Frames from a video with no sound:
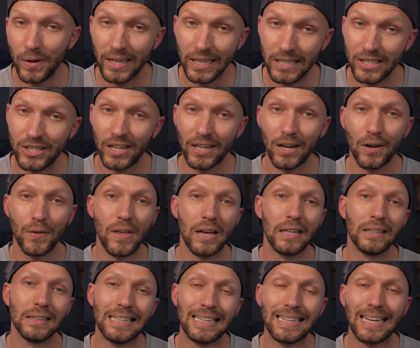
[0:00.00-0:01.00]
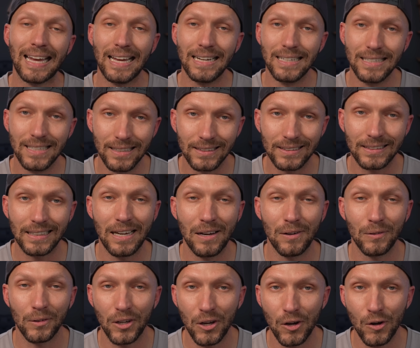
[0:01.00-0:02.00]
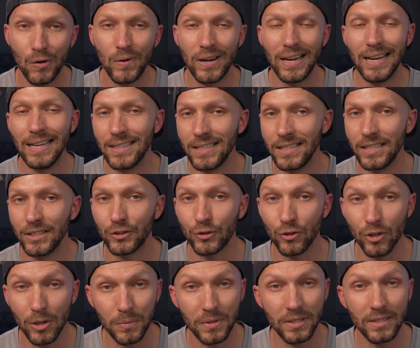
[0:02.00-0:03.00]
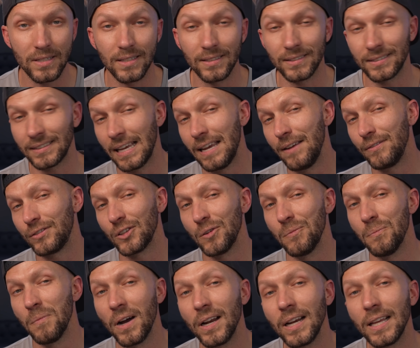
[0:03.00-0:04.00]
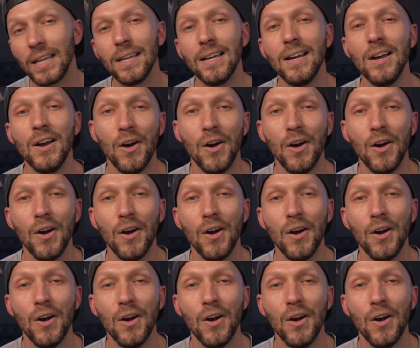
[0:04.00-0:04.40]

Again, check out that link and discount code in the description to save some money